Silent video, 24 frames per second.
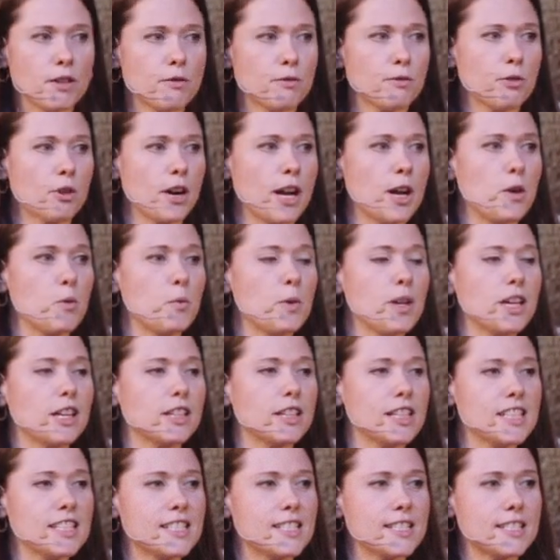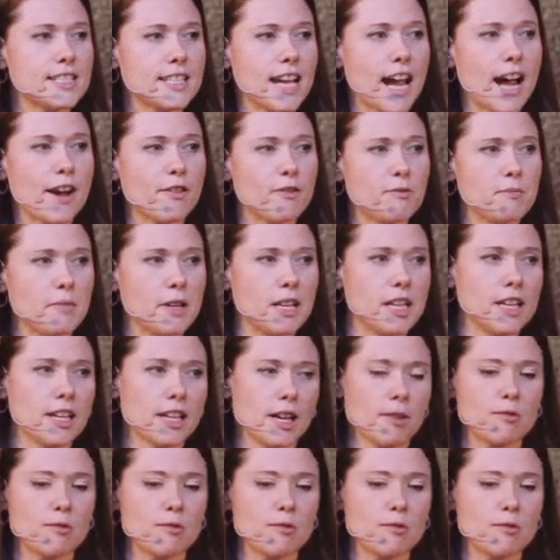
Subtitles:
for a weekly staff meeting.